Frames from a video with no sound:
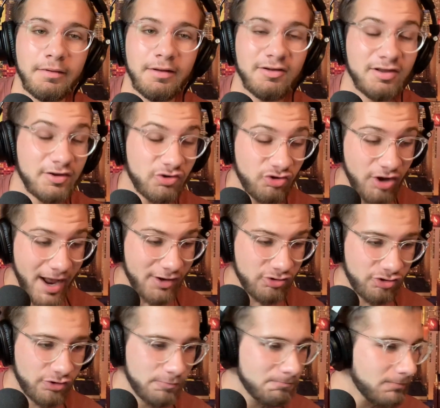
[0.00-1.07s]

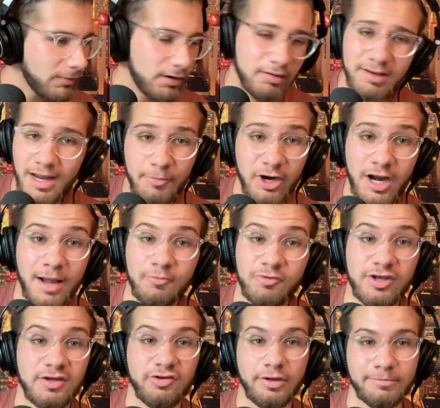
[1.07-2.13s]
Success never comes
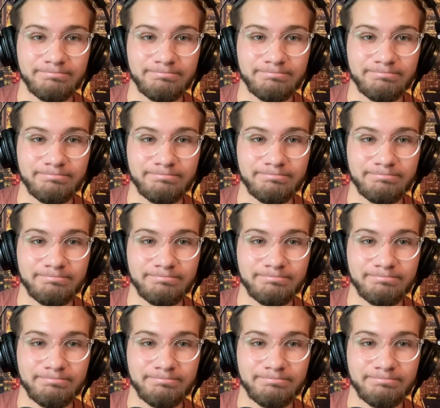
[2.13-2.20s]
easy.